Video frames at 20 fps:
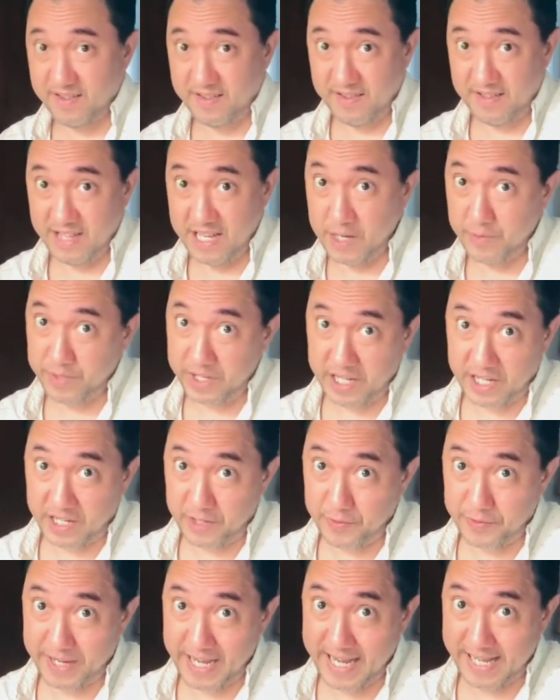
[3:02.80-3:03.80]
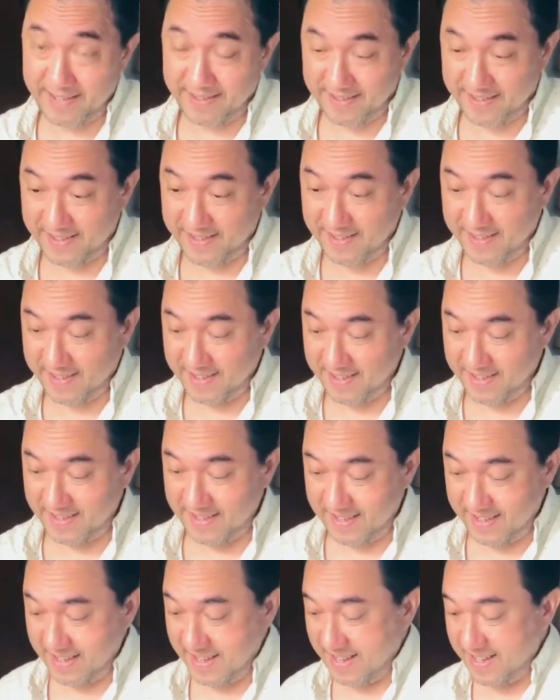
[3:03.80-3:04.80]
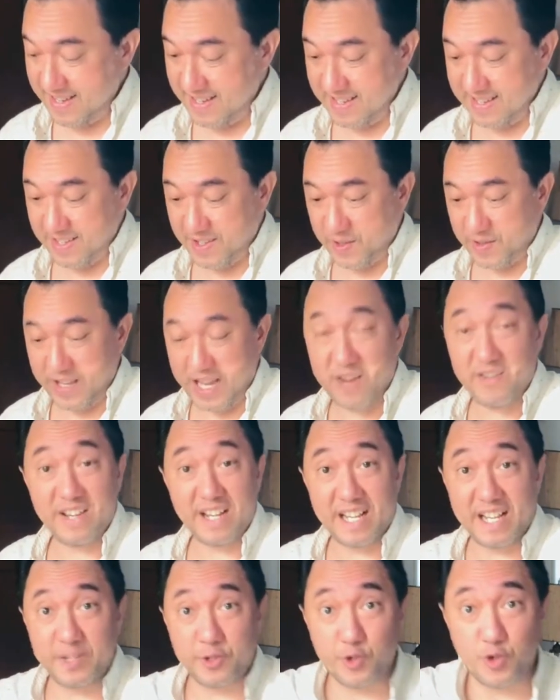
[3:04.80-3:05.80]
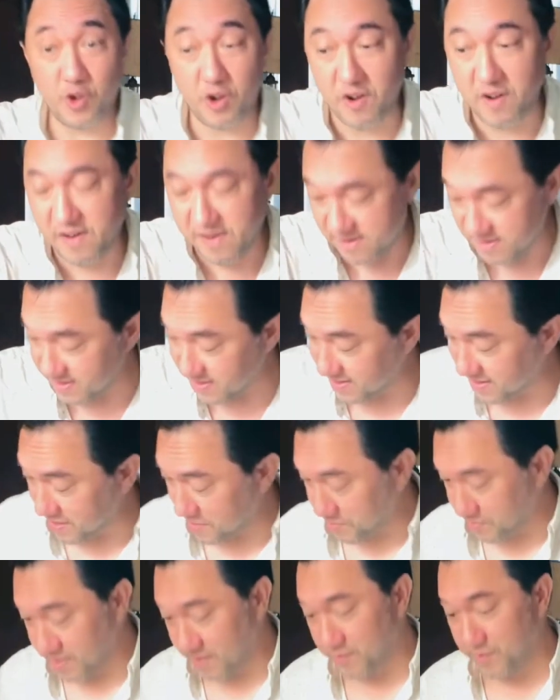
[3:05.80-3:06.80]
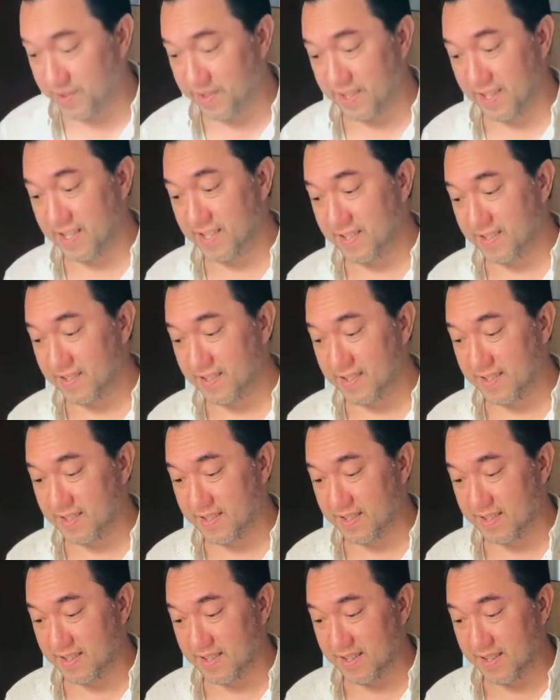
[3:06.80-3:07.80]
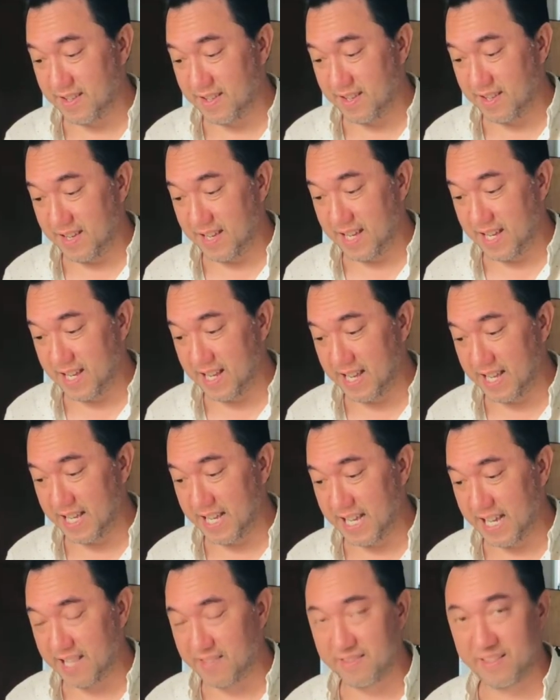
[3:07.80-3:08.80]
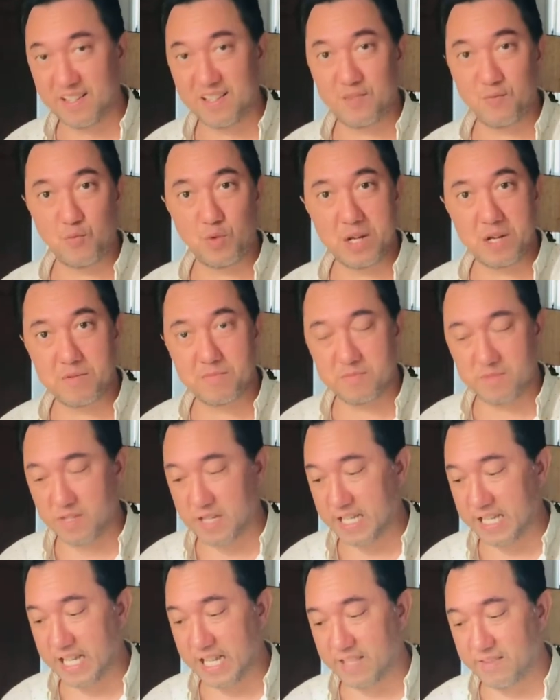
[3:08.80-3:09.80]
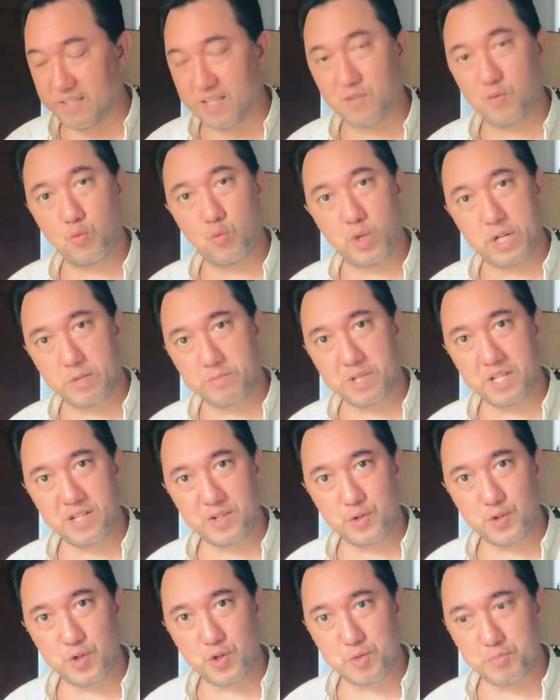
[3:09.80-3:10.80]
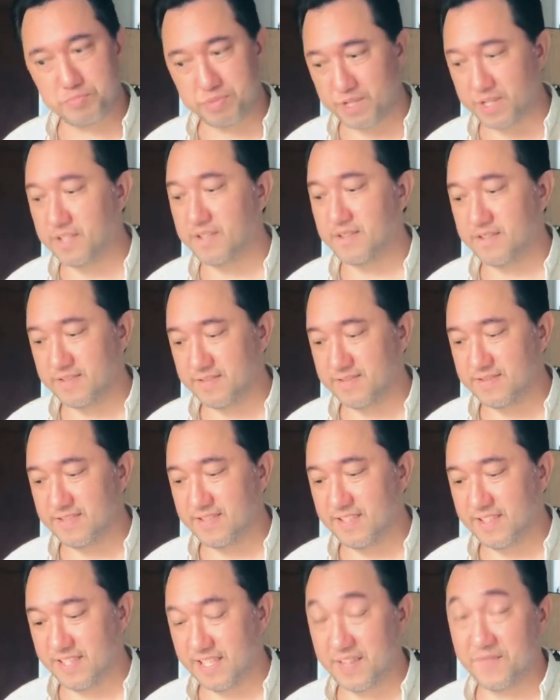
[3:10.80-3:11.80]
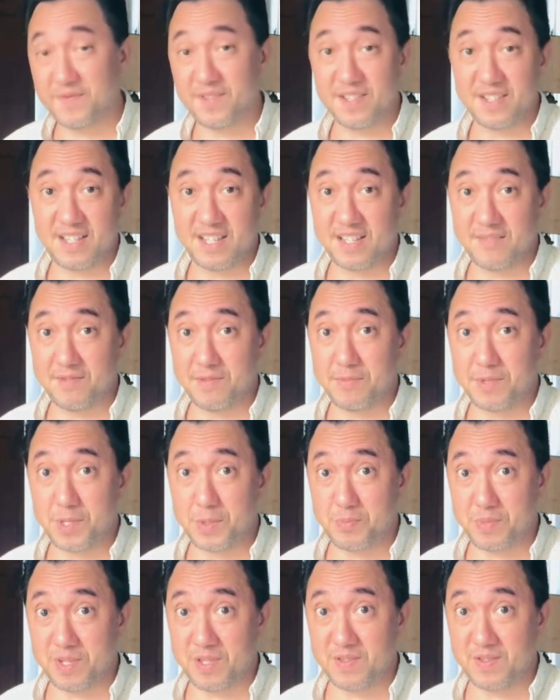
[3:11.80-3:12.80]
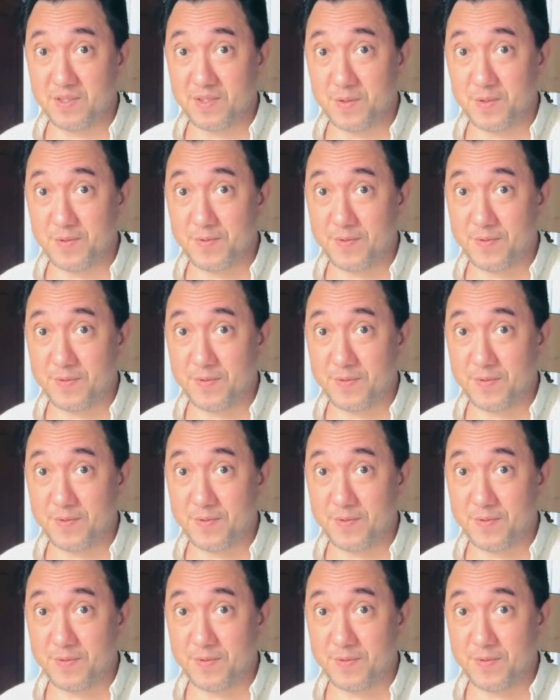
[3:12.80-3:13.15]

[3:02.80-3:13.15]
Now we gotta go dance. So now I gotta draw something with these, and I can't think of what I'm gonna draw, but definitely gonna give them a spin. So